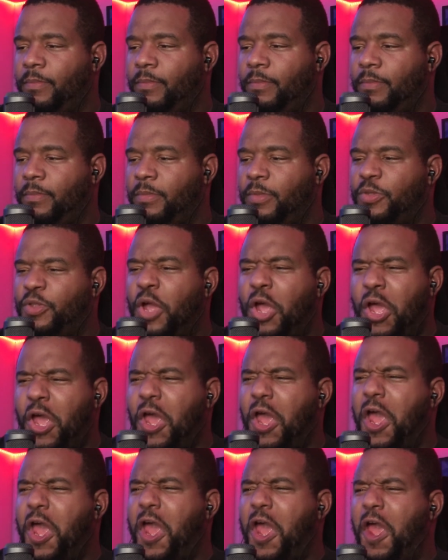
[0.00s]

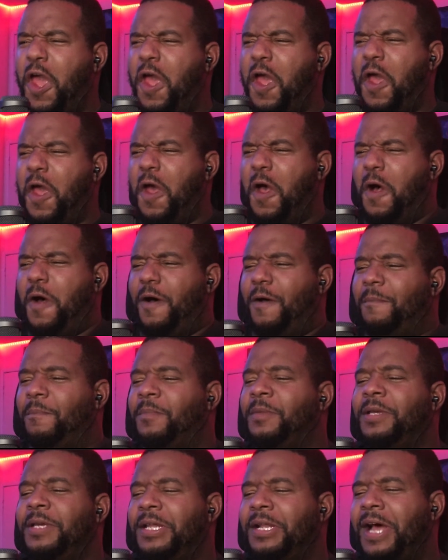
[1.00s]
Damn!
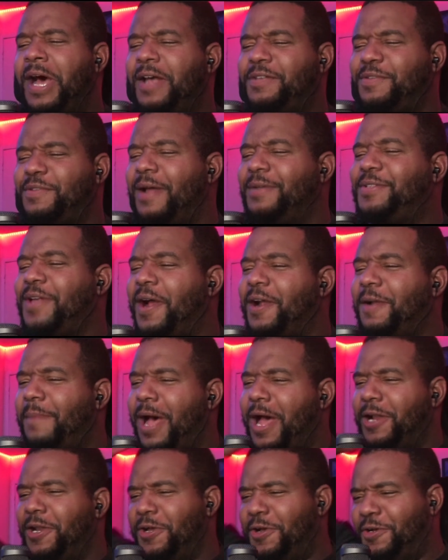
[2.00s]
That's what I'm talking about,
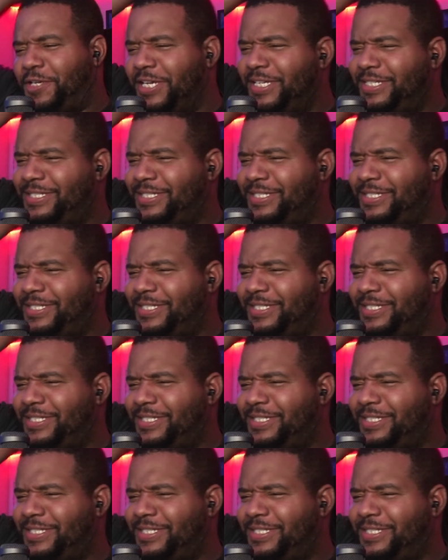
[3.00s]
Lucas!